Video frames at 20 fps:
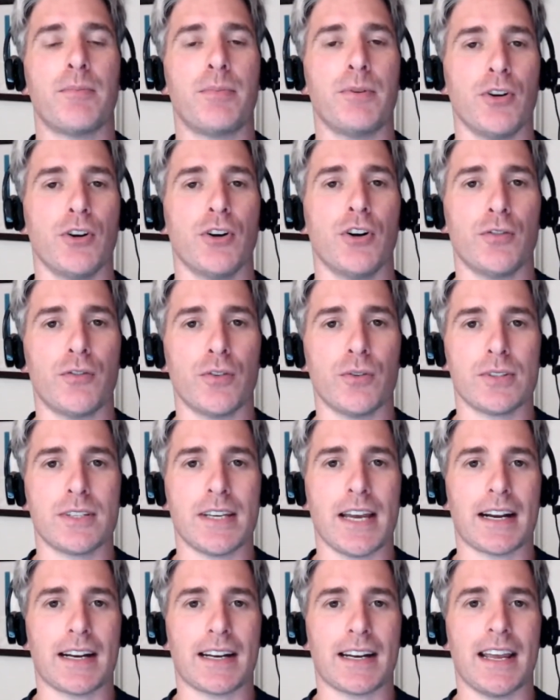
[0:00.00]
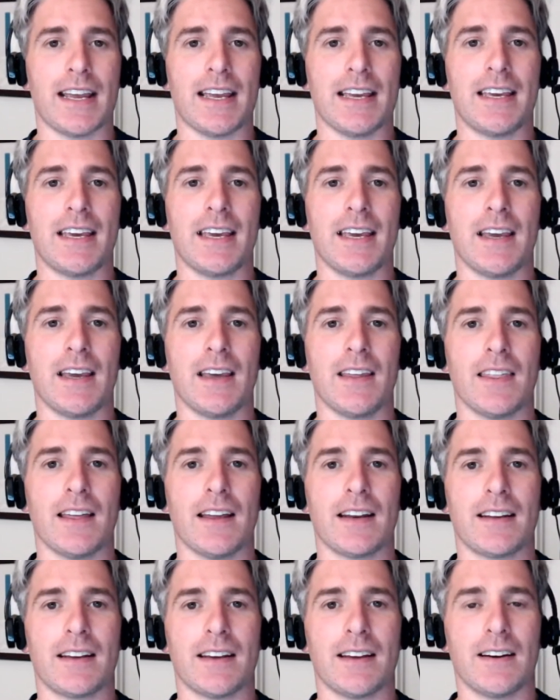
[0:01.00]
beautiful technique here
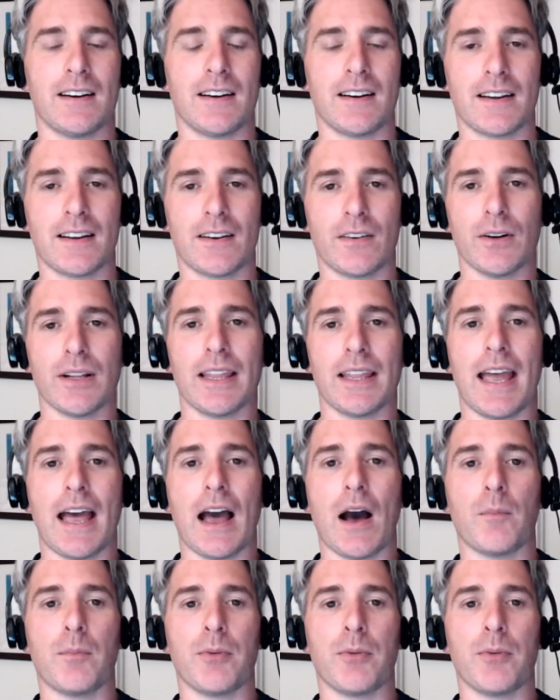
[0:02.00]
that can can really help